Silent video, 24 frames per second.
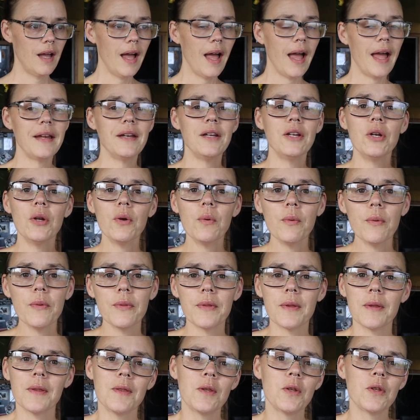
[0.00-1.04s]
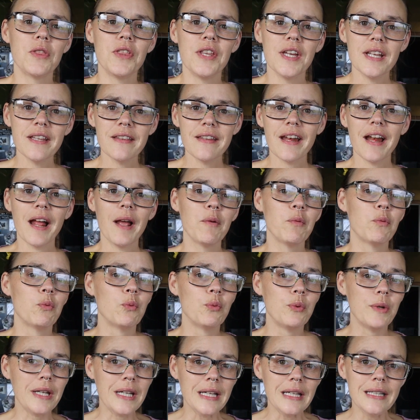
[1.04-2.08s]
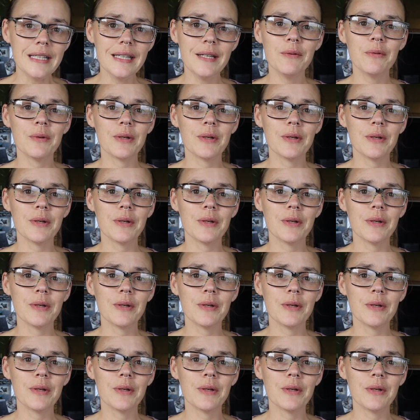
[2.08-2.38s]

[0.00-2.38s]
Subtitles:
And you know, the thing that I really,